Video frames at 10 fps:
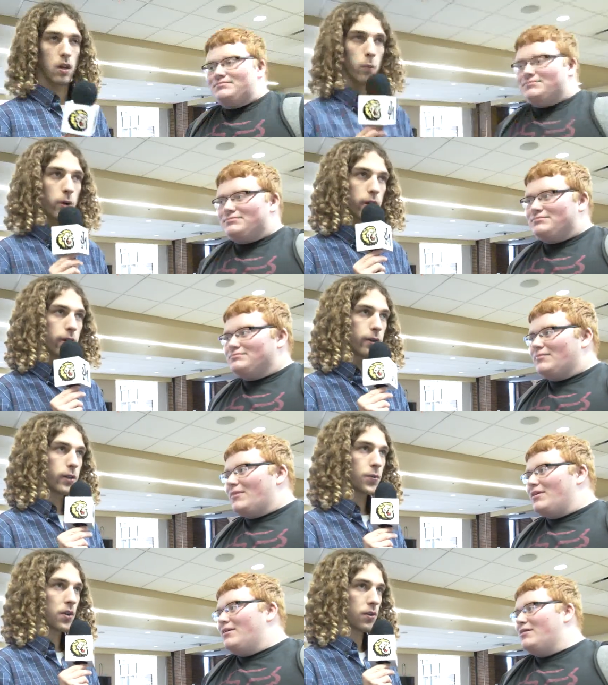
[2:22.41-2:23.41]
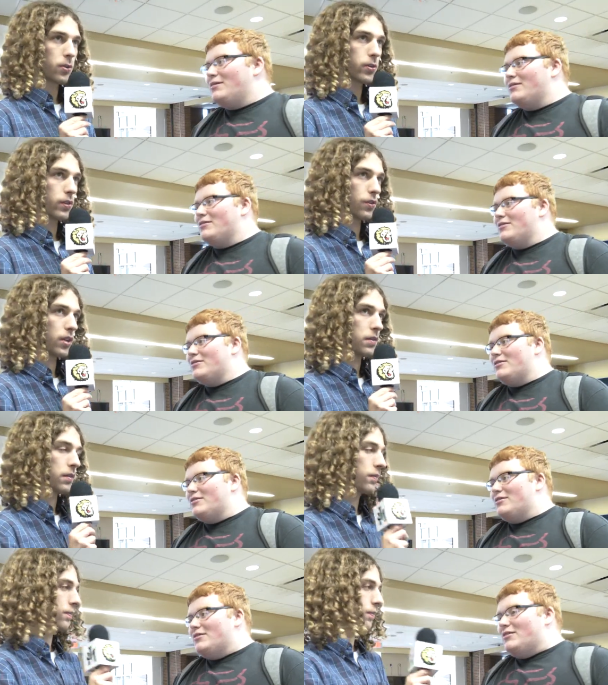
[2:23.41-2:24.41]
Speaker 1: What are your New Year's resolutions,
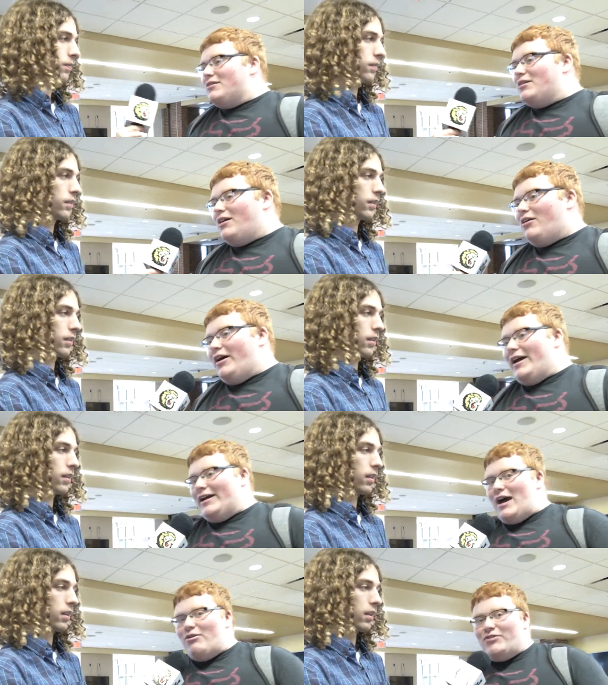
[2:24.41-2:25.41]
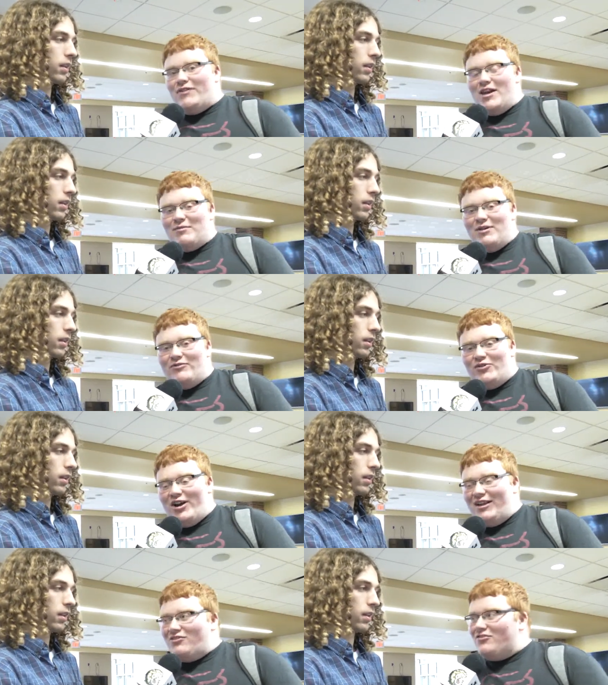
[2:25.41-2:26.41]
Jason?
Speaker 2: Oh, hanging out with family and
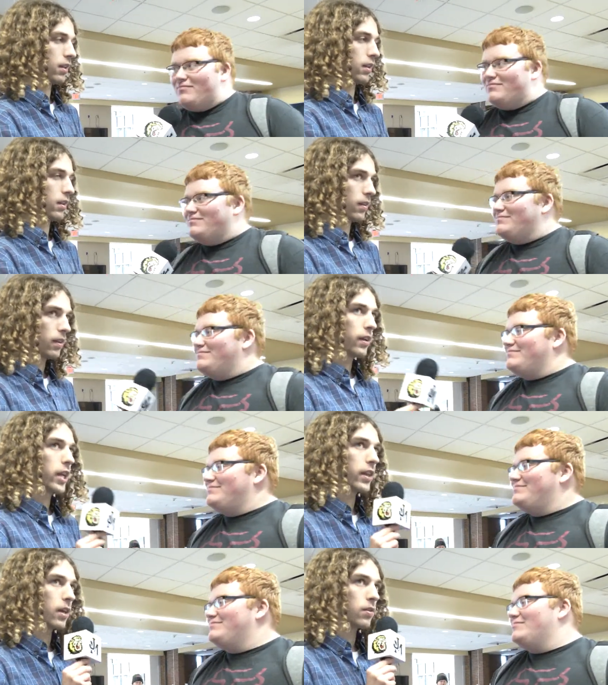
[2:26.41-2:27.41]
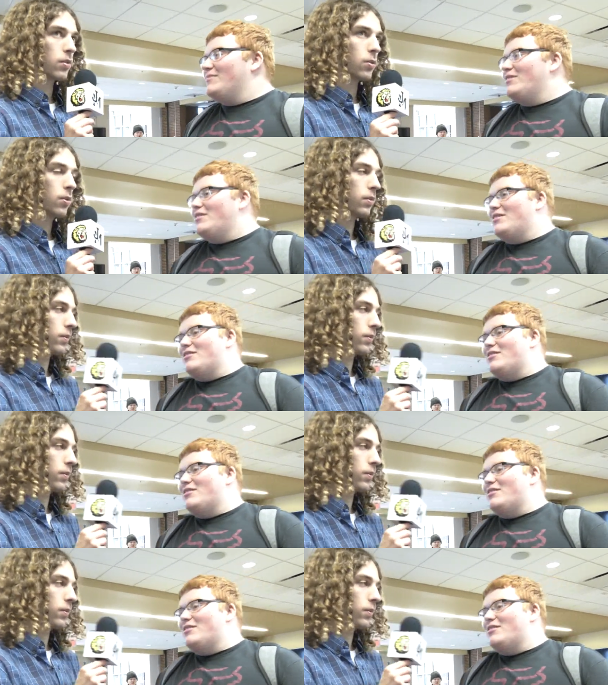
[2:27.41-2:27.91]
friends.
Speaker 1: Anything else cool?